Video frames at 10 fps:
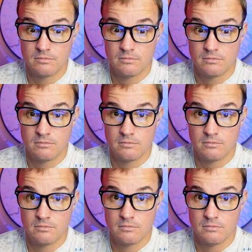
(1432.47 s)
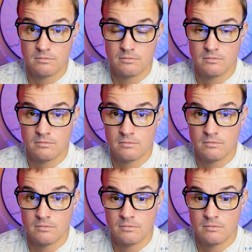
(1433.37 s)

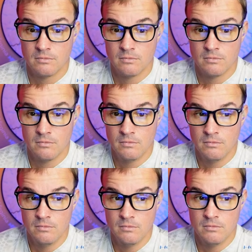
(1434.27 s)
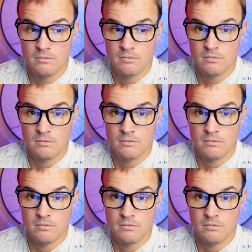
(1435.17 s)
No words are spoken by the person on screen.